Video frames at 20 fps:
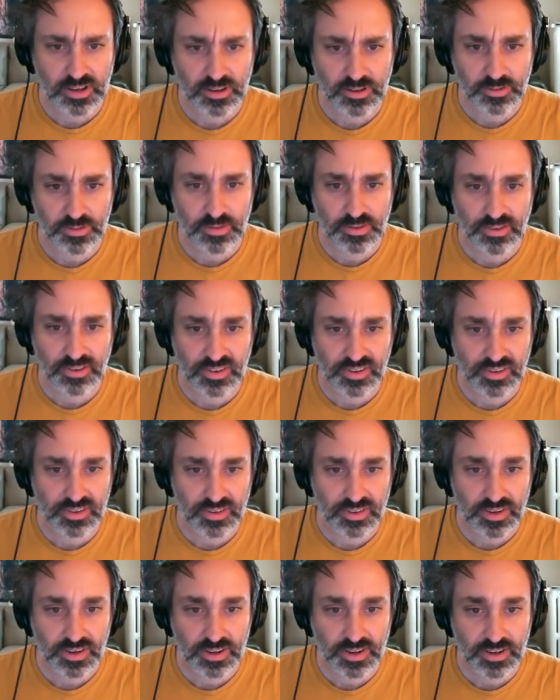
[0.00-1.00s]
we'll just
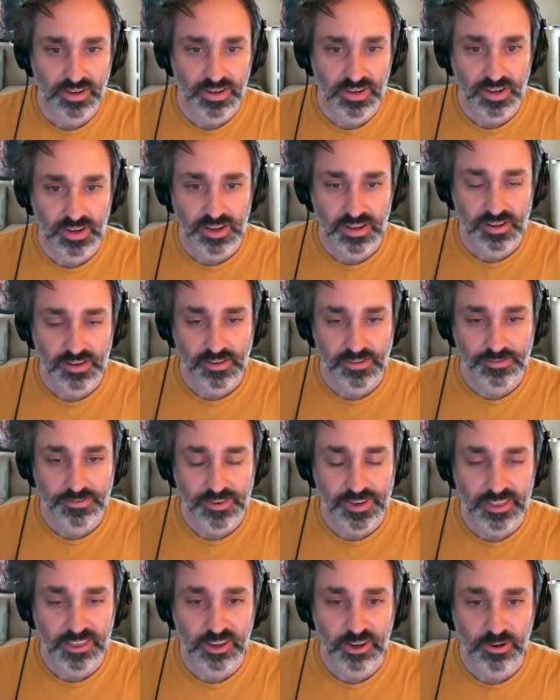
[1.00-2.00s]

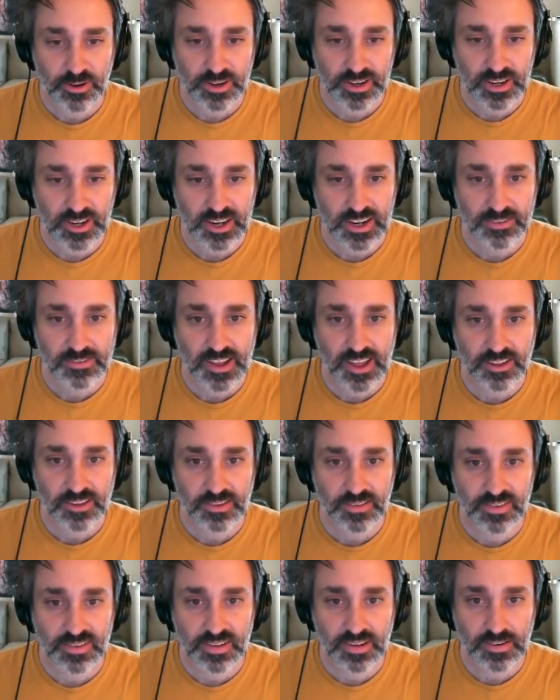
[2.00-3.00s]
find the unique
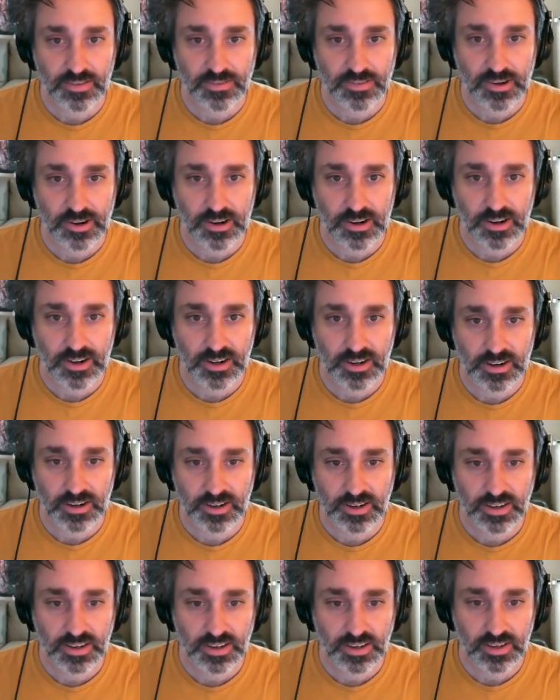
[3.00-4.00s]
values of our
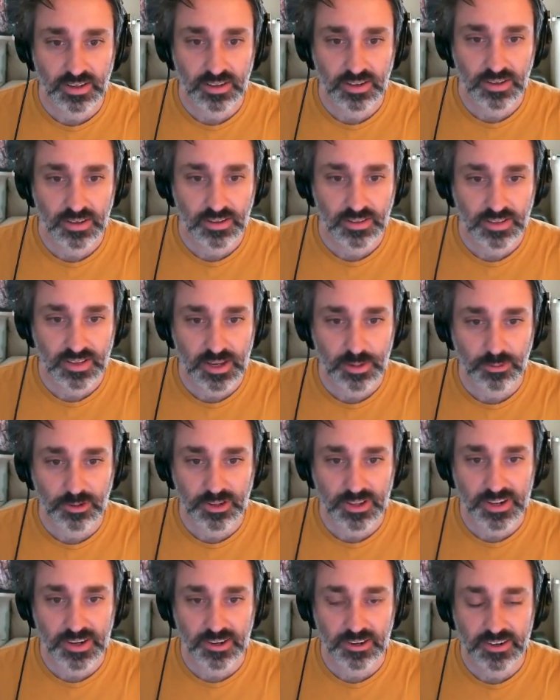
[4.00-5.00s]
label
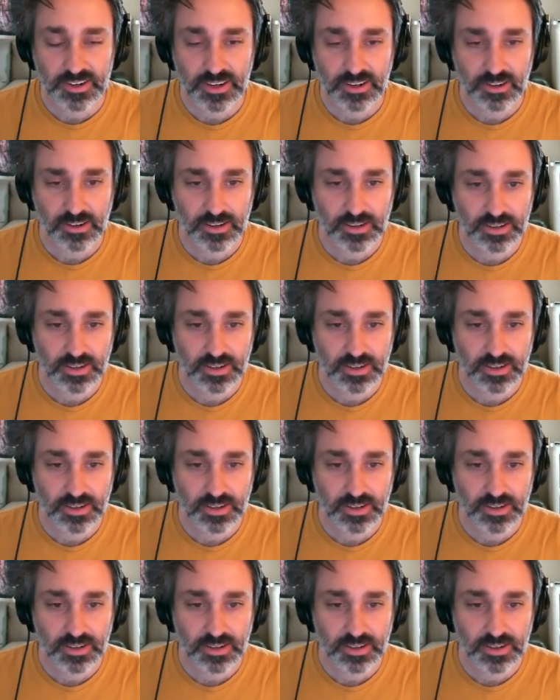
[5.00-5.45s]
layer here.